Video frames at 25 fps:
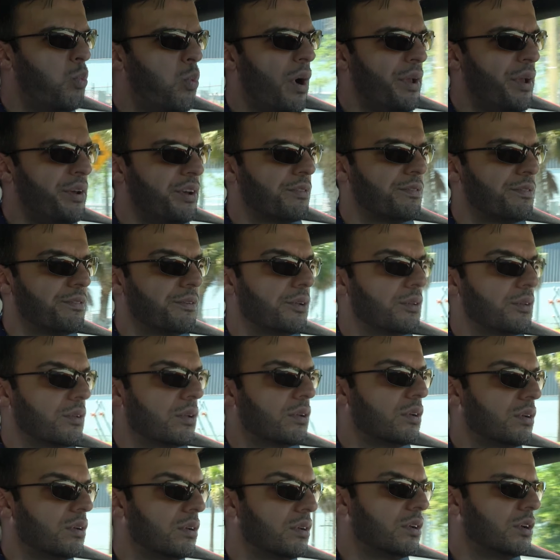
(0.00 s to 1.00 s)
wonderful.
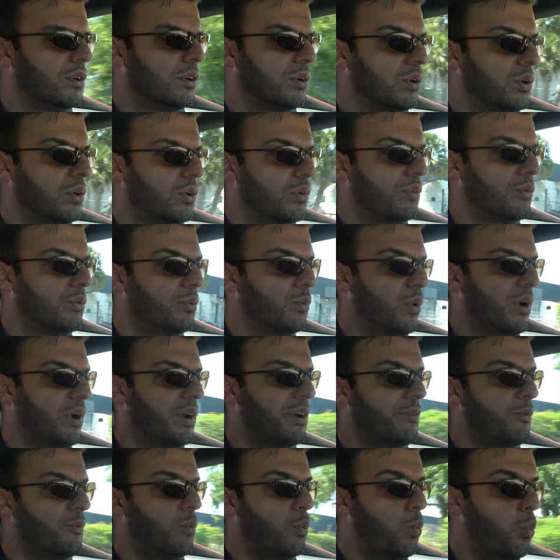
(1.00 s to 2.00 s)

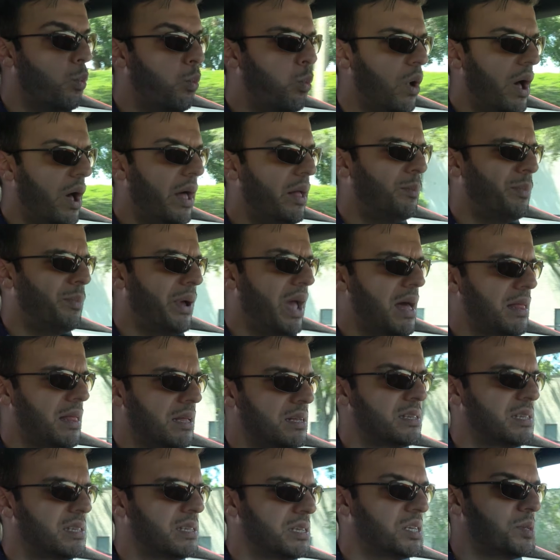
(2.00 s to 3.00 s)
What a
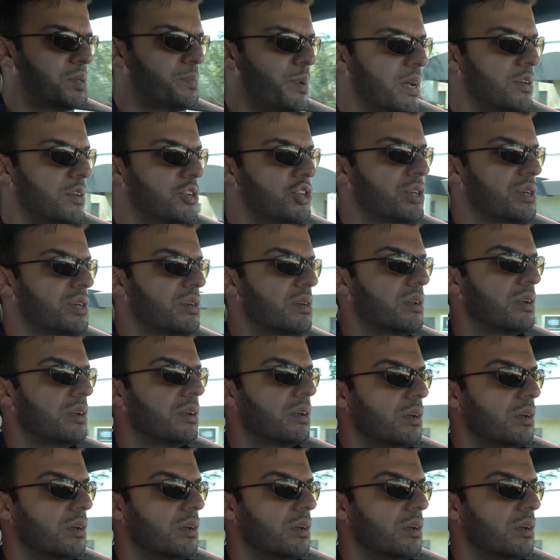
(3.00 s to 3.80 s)
well-balanced suspension.